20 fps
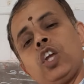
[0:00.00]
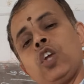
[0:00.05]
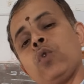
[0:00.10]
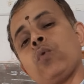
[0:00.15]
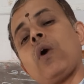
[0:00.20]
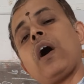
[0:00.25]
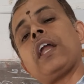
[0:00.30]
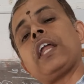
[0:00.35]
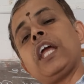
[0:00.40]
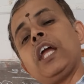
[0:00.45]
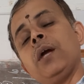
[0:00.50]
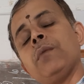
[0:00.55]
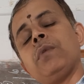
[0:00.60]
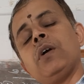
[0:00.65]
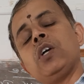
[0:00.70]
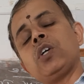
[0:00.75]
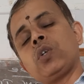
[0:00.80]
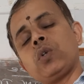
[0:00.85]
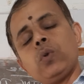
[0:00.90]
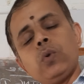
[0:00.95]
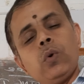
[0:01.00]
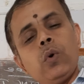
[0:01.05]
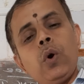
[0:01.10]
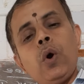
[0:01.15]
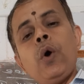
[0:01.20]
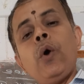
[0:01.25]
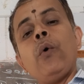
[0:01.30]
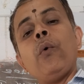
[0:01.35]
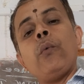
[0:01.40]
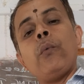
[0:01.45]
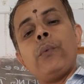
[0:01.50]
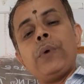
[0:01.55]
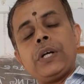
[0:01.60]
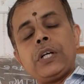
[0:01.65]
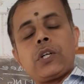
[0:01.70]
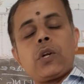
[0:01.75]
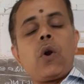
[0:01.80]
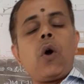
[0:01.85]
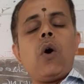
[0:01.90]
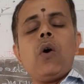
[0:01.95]
you are able to
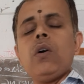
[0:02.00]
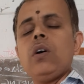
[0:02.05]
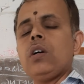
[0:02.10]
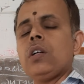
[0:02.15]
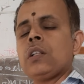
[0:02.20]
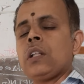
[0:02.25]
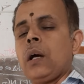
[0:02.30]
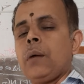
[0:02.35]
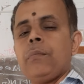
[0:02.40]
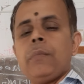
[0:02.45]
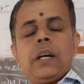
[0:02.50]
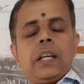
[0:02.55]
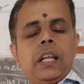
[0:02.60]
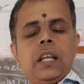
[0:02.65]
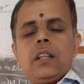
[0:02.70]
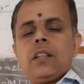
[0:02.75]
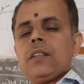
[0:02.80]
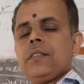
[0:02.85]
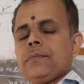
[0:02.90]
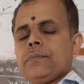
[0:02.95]
withdraw the money.